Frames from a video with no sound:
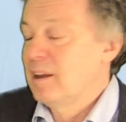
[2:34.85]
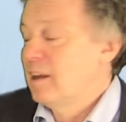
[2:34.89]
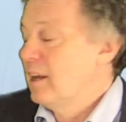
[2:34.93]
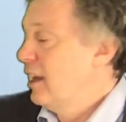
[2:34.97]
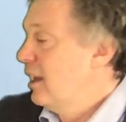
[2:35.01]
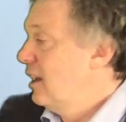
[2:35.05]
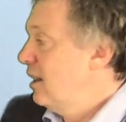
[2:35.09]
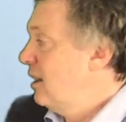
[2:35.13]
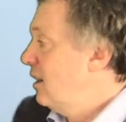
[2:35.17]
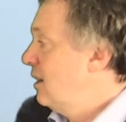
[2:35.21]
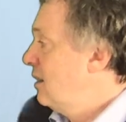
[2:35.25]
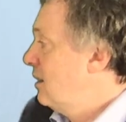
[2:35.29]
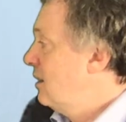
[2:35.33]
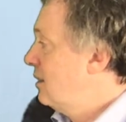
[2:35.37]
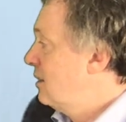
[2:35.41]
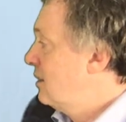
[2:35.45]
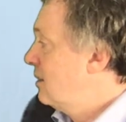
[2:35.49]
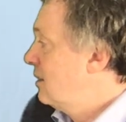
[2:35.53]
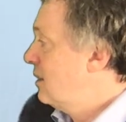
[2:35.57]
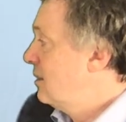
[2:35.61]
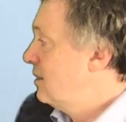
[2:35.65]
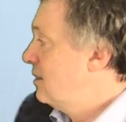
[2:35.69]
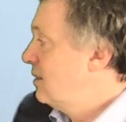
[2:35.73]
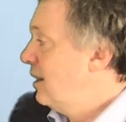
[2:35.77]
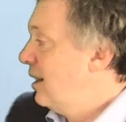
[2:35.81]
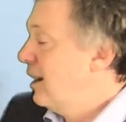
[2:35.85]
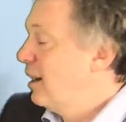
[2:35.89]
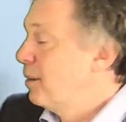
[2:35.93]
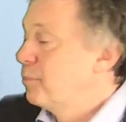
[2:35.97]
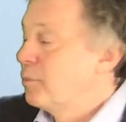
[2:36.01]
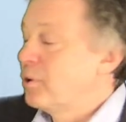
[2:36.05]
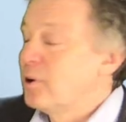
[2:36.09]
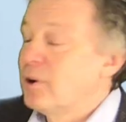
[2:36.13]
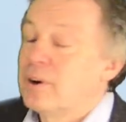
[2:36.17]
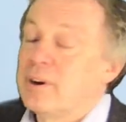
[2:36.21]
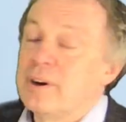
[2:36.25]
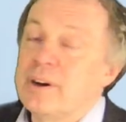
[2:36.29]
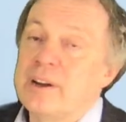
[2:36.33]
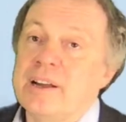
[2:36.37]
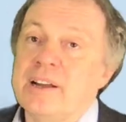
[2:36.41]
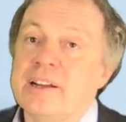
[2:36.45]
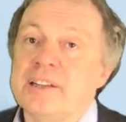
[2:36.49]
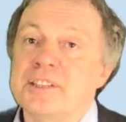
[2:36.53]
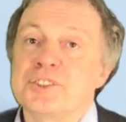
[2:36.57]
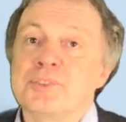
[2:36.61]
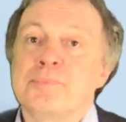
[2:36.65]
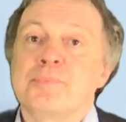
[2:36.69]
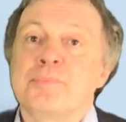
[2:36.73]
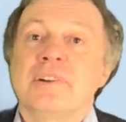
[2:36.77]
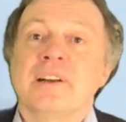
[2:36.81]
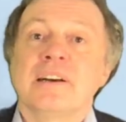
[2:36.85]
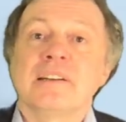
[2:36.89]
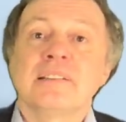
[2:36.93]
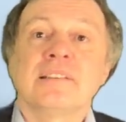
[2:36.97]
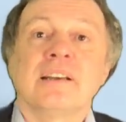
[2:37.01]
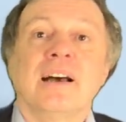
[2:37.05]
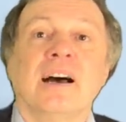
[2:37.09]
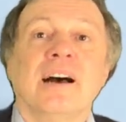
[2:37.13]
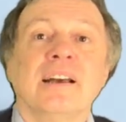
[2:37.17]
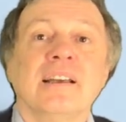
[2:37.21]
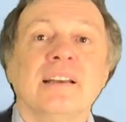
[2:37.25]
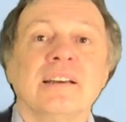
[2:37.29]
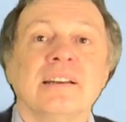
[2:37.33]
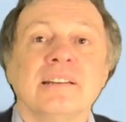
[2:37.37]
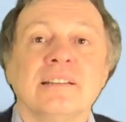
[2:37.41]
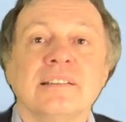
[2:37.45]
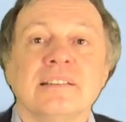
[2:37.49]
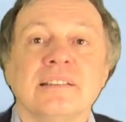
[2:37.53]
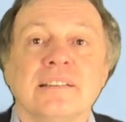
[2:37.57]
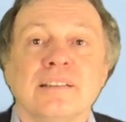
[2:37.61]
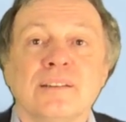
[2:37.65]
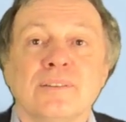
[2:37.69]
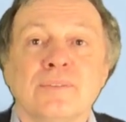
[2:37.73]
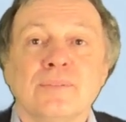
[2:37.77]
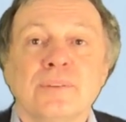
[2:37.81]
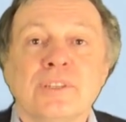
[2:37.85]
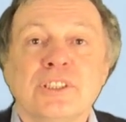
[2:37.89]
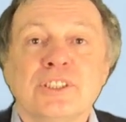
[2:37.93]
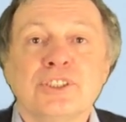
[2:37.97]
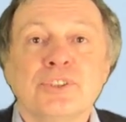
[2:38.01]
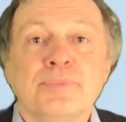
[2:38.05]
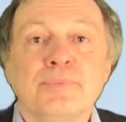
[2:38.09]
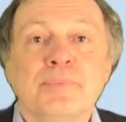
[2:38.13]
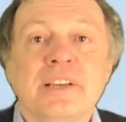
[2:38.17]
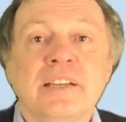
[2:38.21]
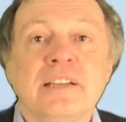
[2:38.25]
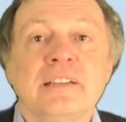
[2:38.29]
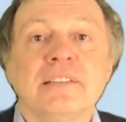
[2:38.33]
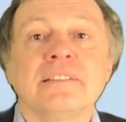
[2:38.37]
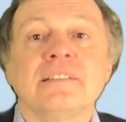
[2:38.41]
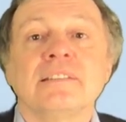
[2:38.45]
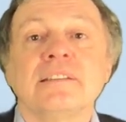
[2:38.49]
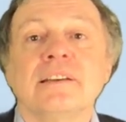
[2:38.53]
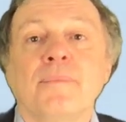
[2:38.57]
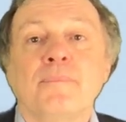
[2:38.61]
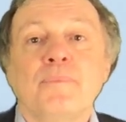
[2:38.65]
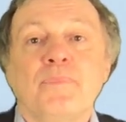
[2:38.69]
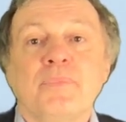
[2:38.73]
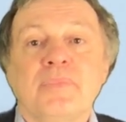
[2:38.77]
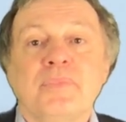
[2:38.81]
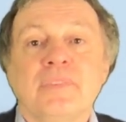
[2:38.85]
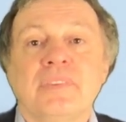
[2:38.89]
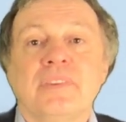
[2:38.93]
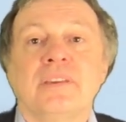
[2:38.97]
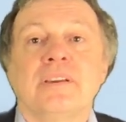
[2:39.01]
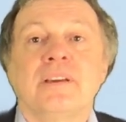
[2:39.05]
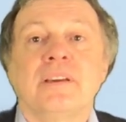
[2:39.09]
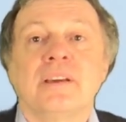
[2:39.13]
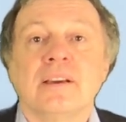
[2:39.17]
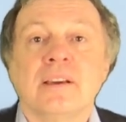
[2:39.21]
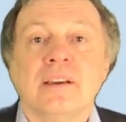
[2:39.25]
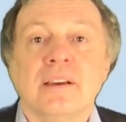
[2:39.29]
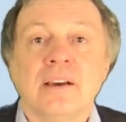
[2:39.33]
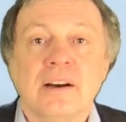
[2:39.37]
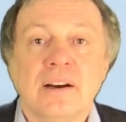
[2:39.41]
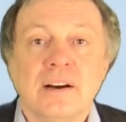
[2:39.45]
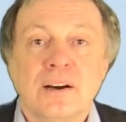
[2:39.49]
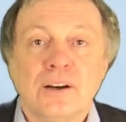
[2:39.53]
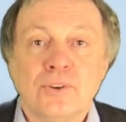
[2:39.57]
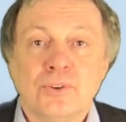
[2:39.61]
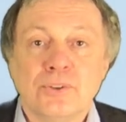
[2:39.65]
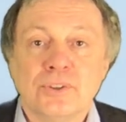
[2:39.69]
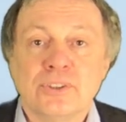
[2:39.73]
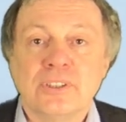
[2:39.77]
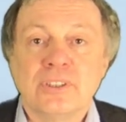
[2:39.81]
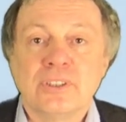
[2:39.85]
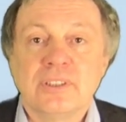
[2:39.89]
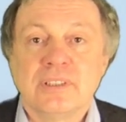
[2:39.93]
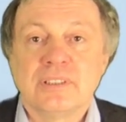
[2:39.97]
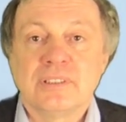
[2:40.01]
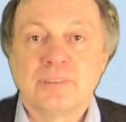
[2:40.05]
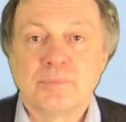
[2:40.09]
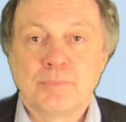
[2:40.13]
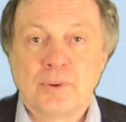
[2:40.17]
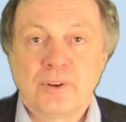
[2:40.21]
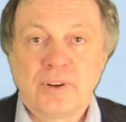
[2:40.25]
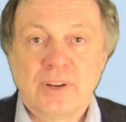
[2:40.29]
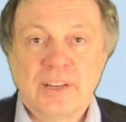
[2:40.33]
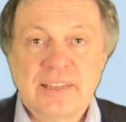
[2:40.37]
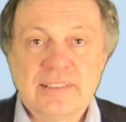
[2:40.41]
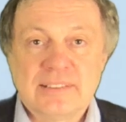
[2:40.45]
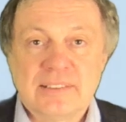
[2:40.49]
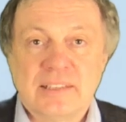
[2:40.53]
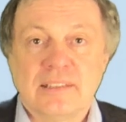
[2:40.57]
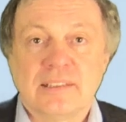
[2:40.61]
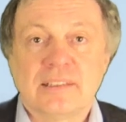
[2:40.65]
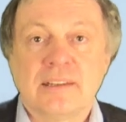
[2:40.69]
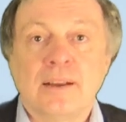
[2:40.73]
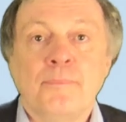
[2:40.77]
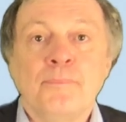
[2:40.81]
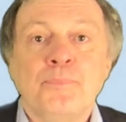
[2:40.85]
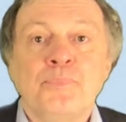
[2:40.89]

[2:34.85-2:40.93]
it, there are more H plus ions, which means the ocean is more acid.